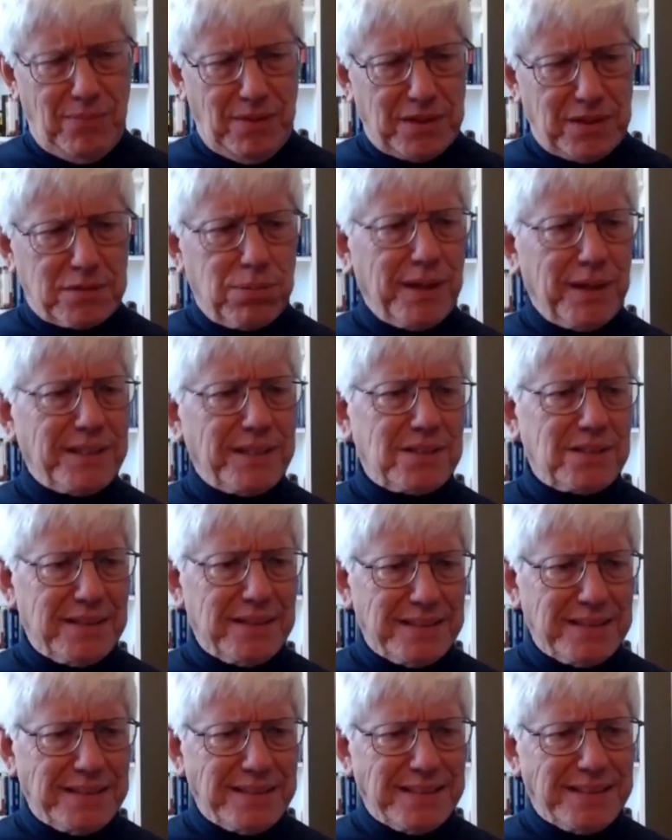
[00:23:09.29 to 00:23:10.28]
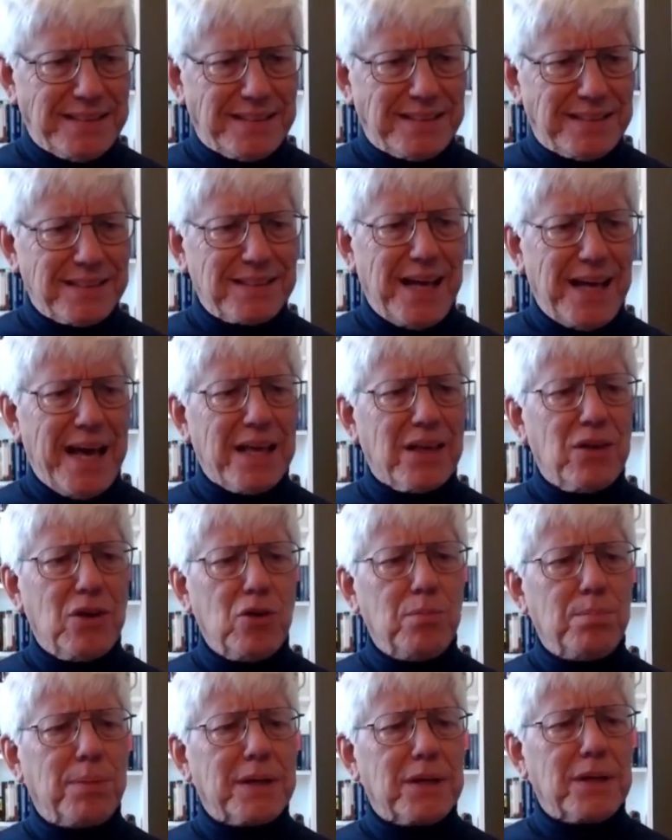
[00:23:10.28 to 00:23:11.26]
this place. Thank
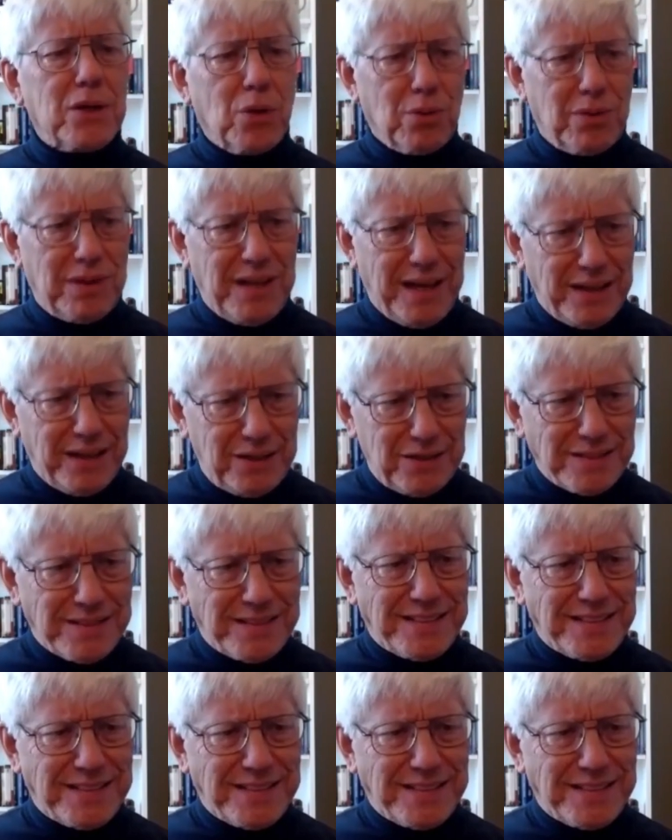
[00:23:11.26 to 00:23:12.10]
you, but no thank you.